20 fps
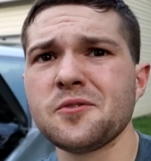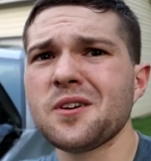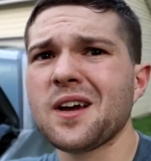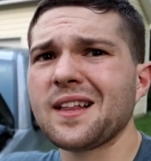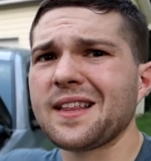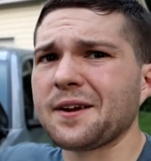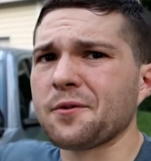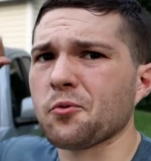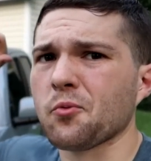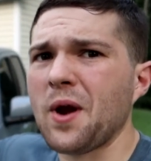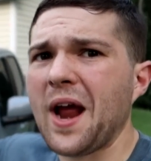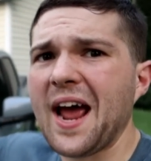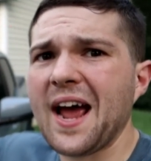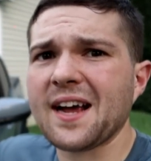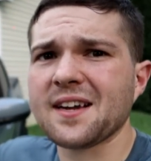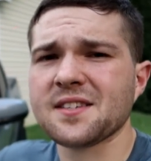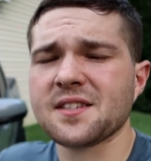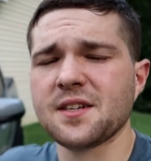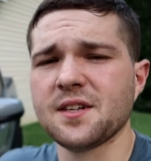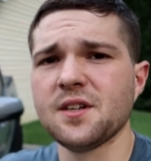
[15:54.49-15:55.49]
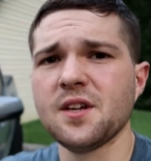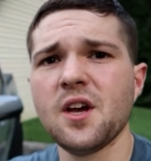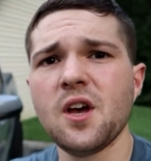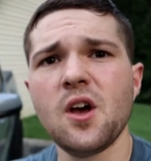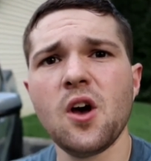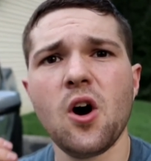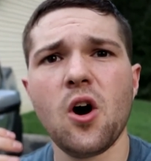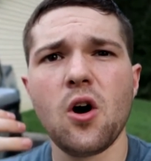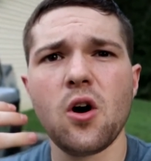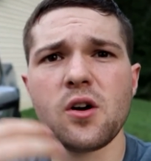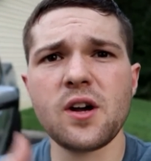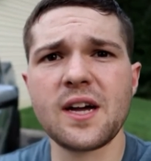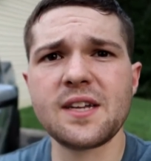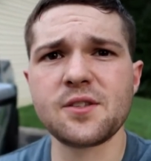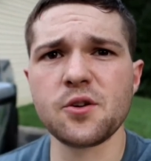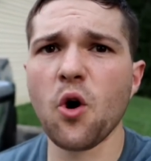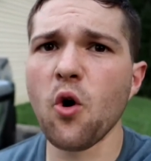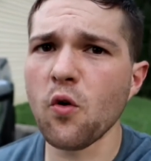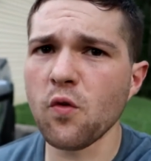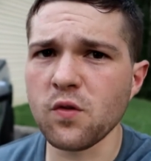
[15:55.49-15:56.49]
You got, like, racks and all
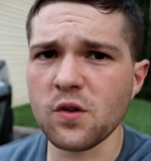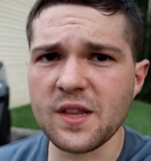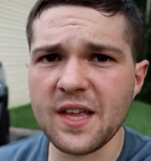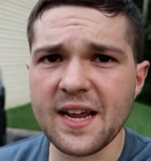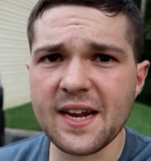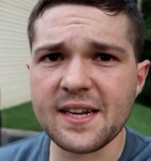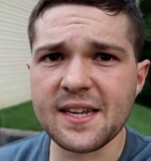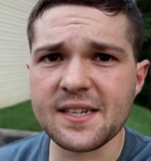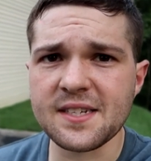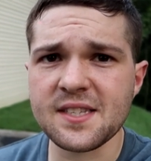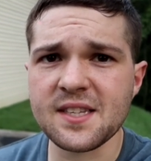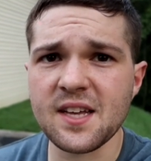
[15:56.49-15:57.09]
kinds of overlanding